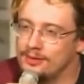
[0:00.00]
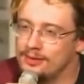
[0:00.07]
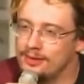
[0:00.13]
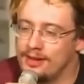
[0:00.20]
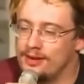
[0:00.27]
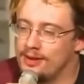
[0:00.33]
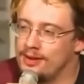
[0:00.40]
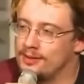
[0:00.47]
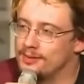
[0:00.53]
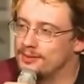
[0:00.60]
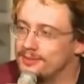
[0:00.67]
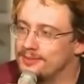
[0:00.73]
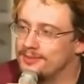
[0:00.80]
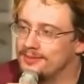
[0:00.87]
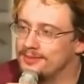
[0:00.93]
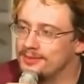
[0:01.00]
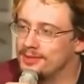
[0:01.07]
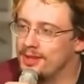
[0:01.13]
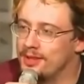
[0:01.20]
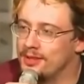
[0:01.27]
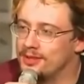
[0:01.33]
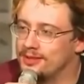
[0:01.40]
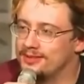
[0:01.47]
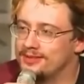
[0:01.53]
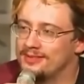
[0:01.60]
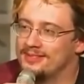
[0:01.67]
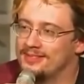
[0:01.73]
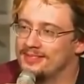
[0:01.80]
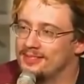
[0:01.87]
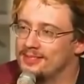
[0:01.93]
I don't know. It's nothing.
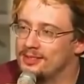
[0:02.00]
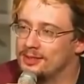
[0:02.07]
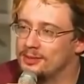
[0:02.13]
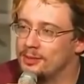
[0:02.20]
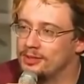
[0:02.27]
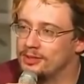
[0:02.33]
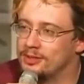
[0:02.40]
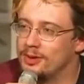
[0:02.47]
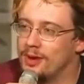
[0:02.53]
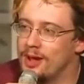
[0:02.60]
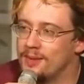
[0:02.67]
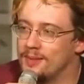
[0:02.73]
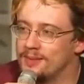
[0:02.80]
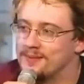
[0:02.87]
It's just a bunch of crap.